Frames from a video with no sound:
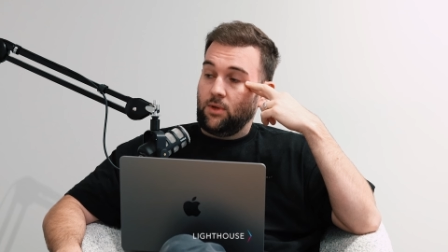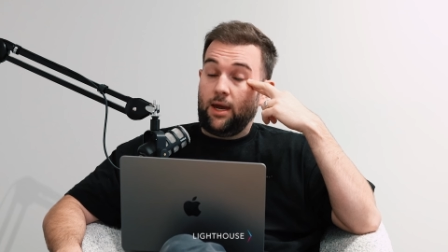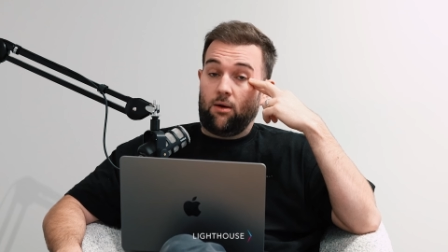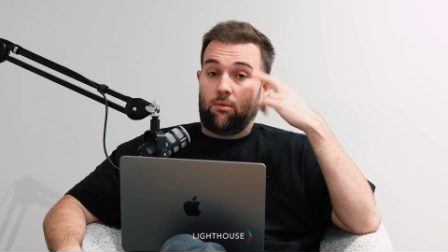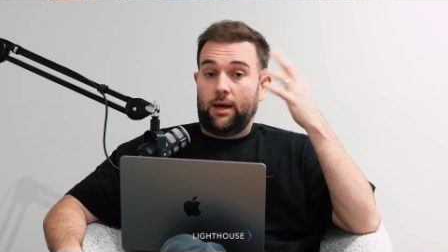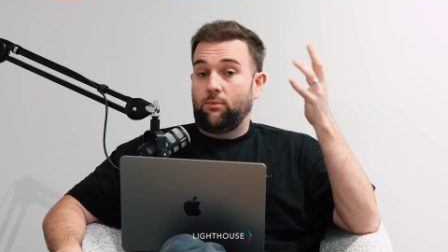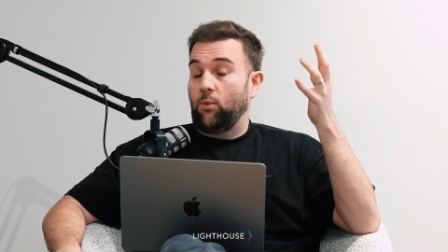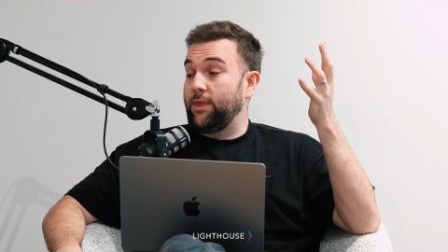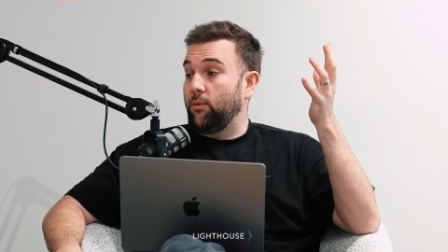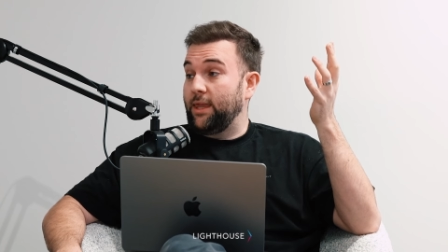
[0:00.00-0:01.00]
Yeah,
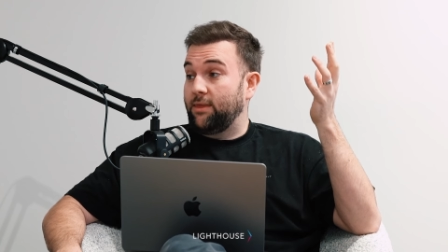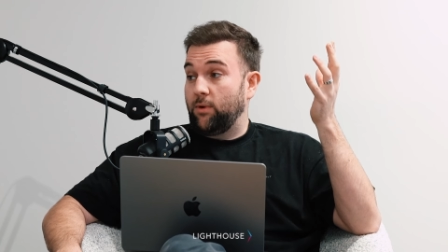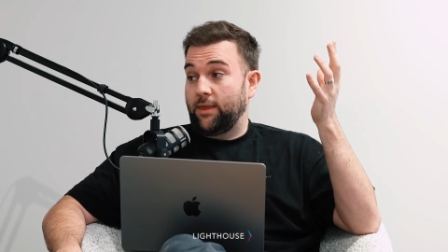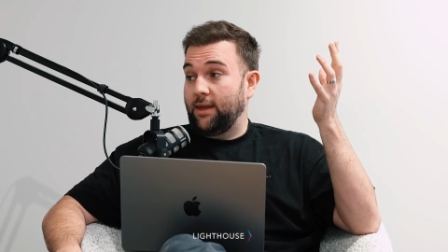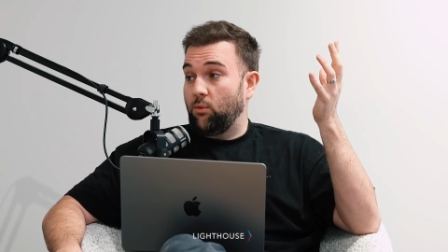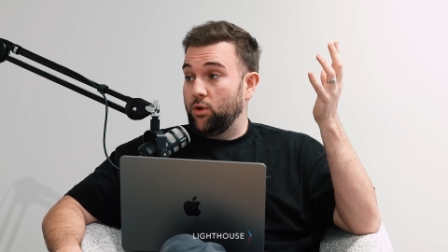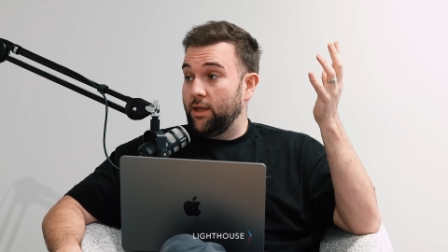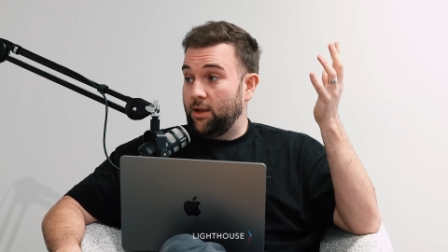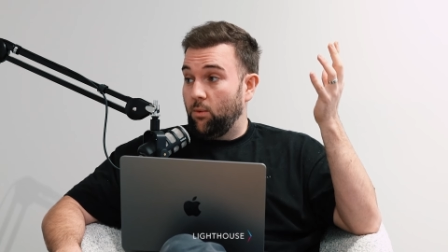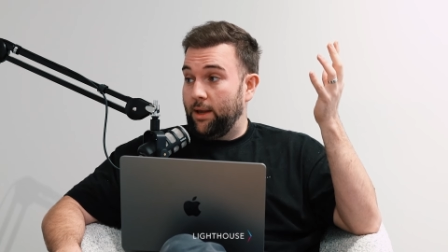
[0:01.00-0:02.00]
and whether they
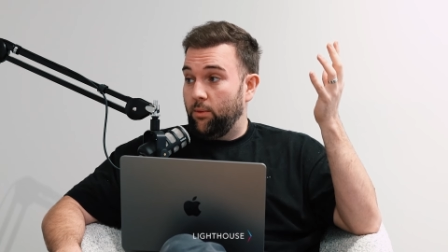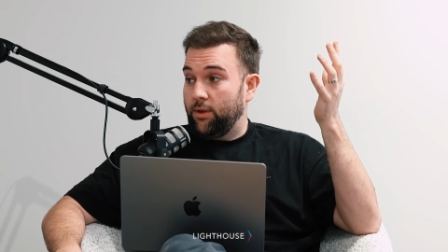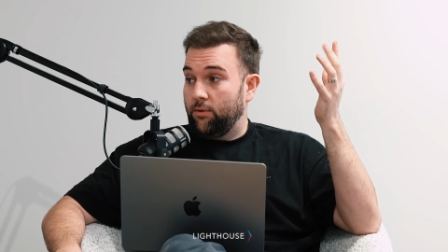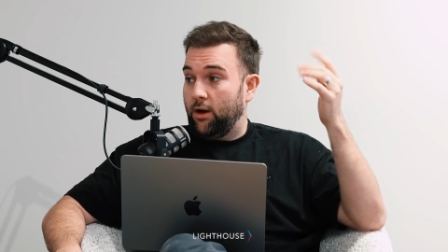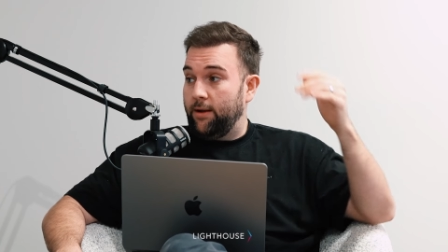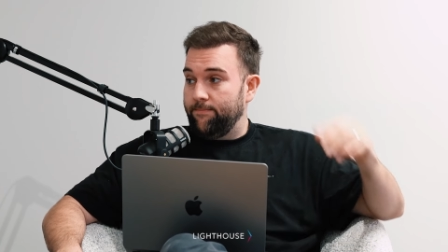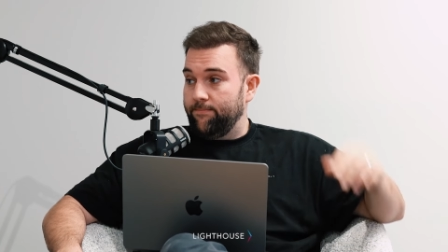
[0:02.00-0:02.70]
would get away with it, right?